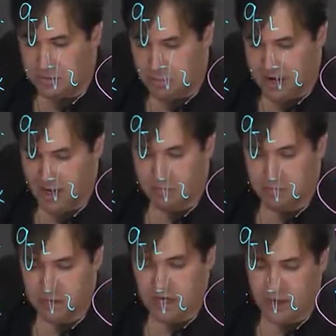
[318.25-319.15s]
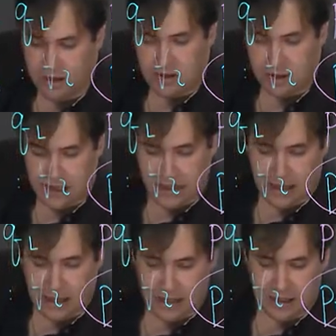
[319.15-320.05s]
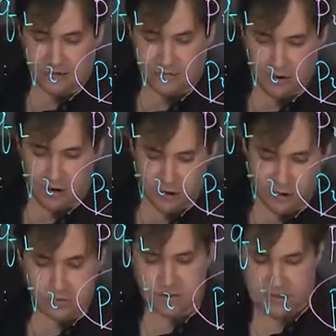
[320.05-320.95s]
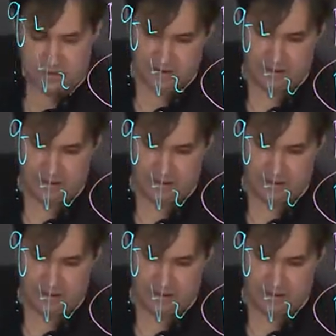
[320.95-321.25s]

by P, it follows